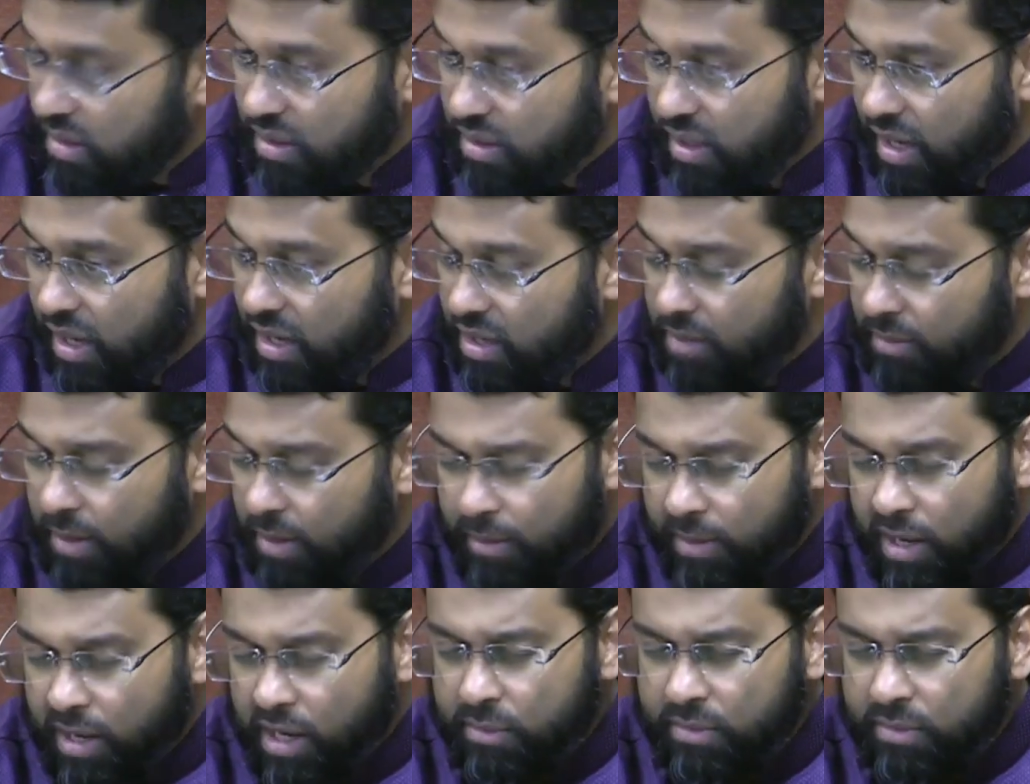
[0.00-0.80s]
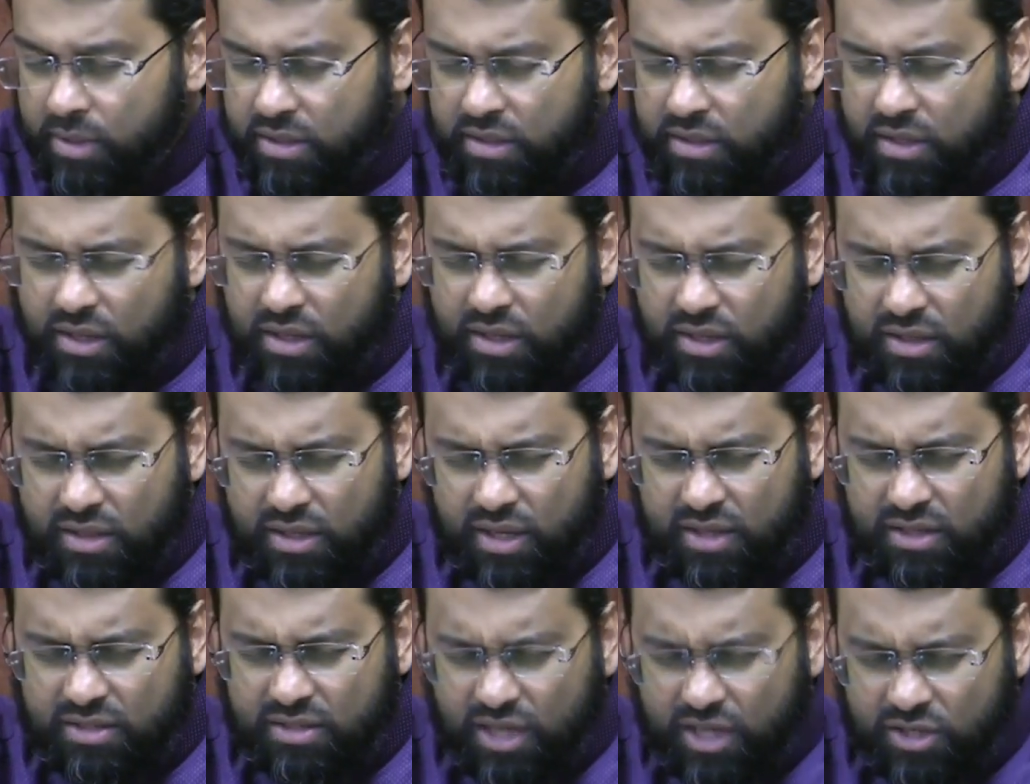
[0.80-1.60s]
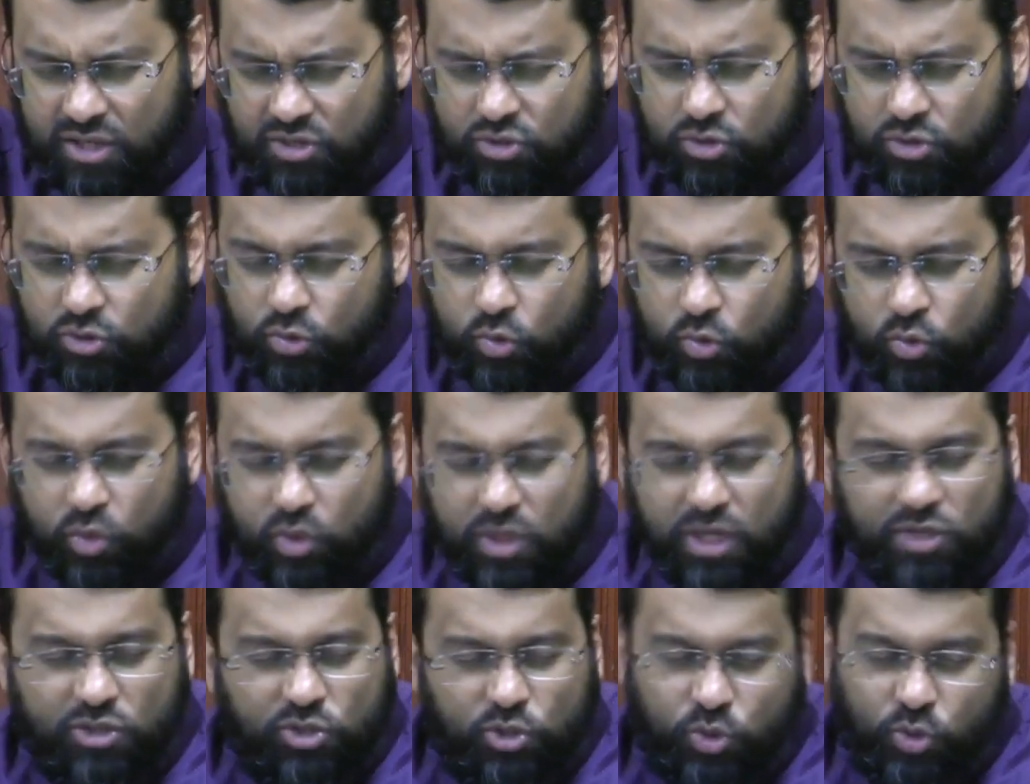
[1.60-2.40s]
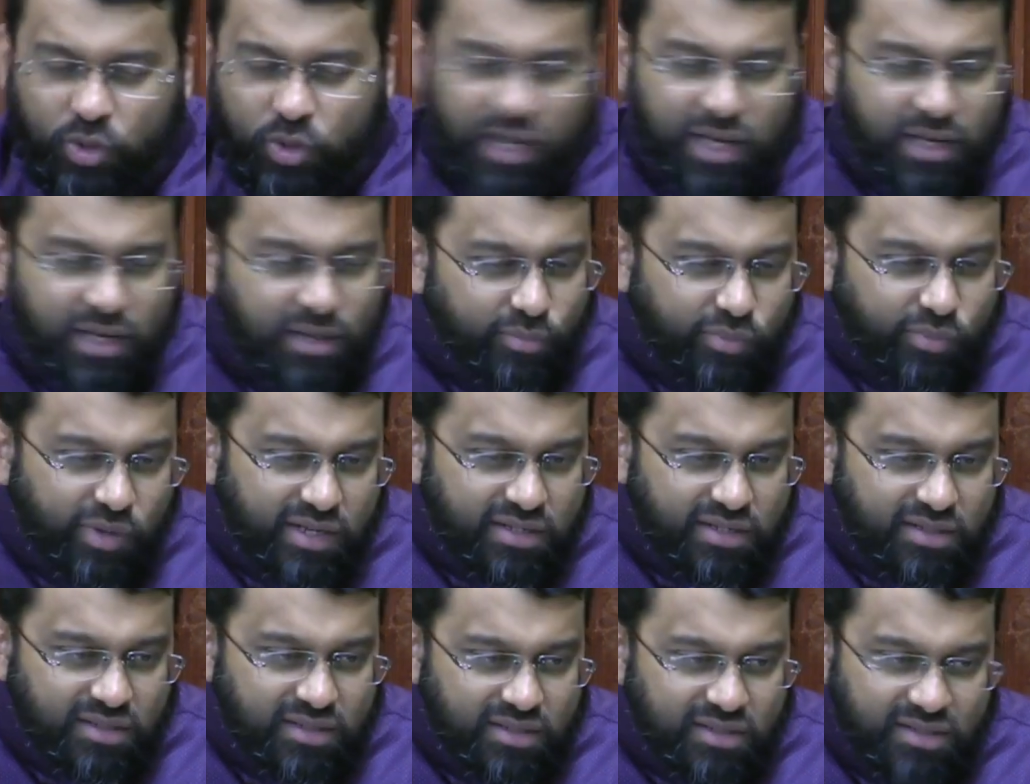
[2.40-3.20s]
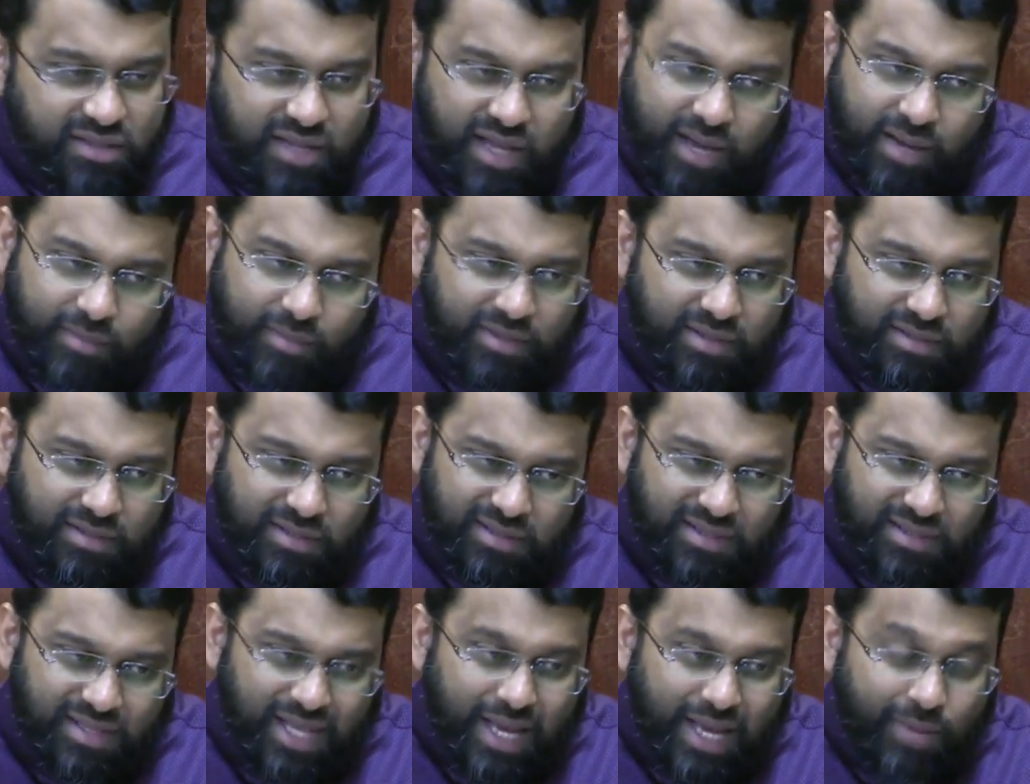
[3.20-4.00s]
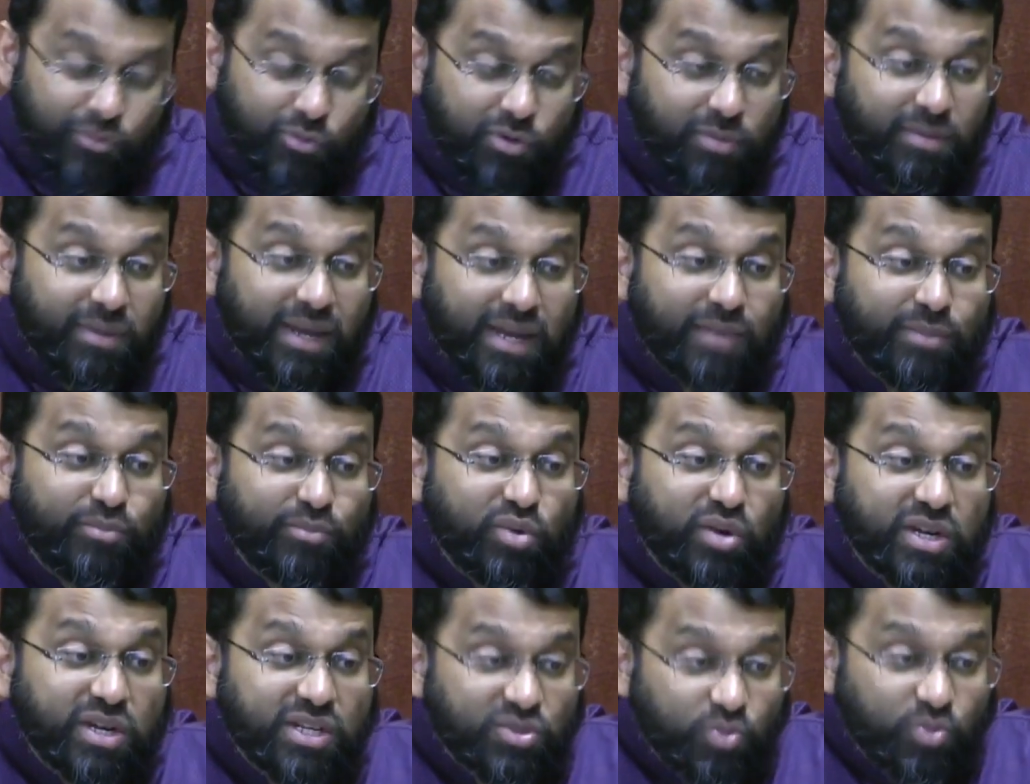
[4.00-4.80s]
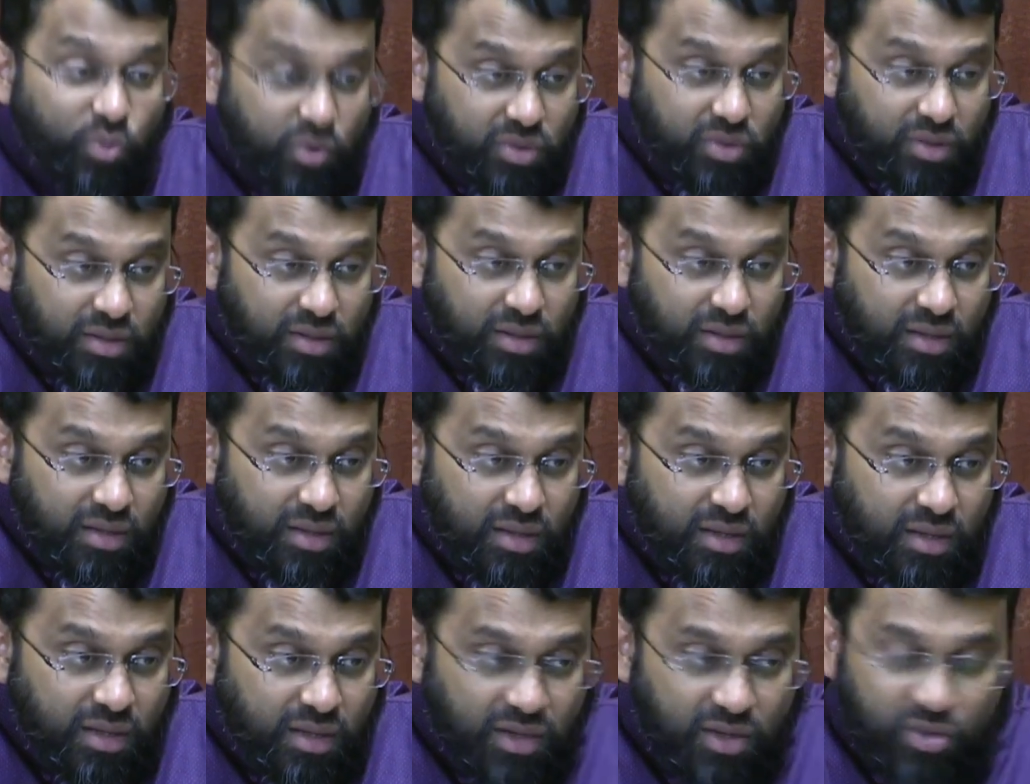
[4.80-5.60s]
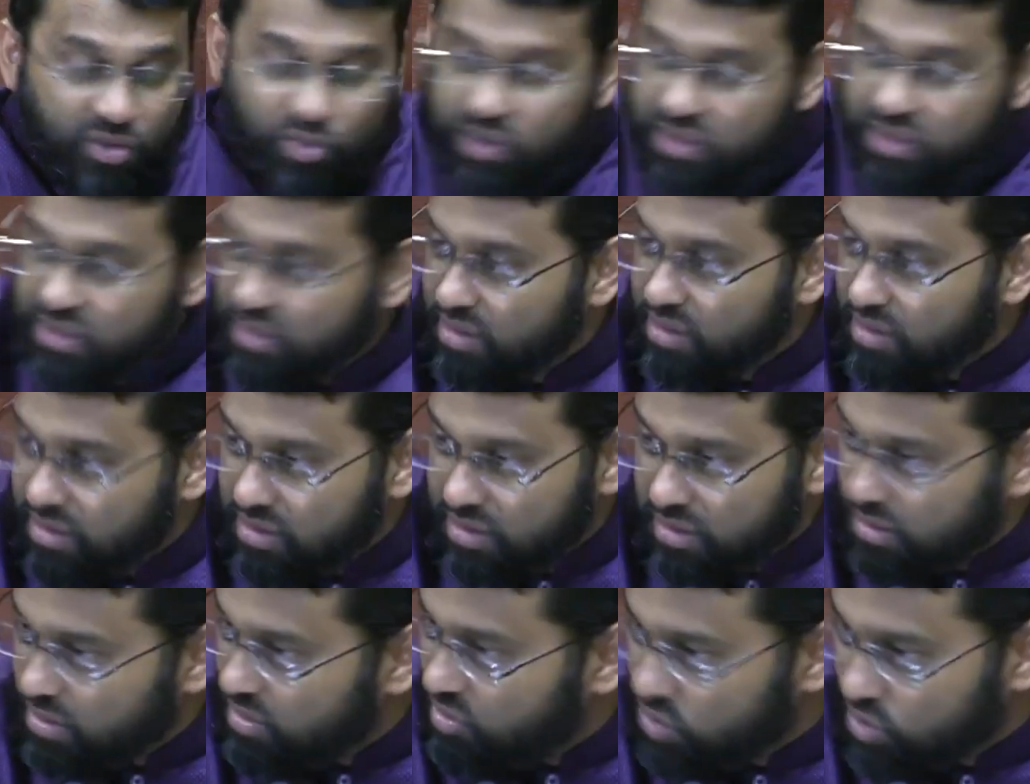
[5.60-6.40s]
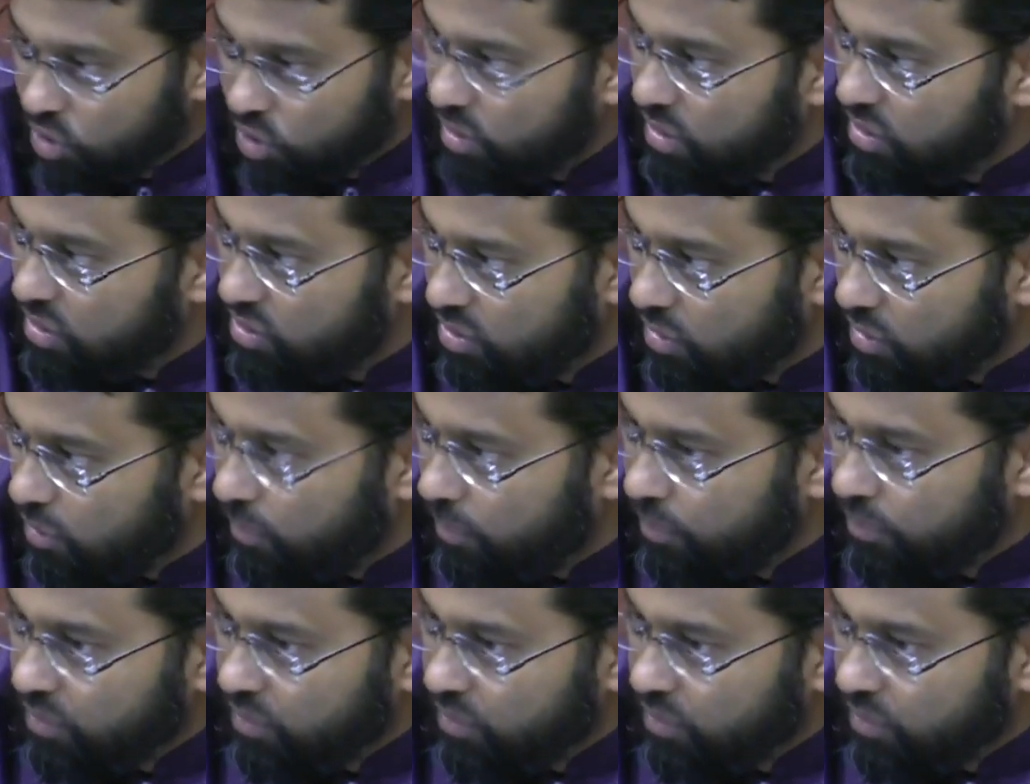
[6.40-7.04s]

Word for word: and Imam Ahmad, that as soon as Suhail embraced Islam, his Islam remained praiseworthy. It wasn't so and so.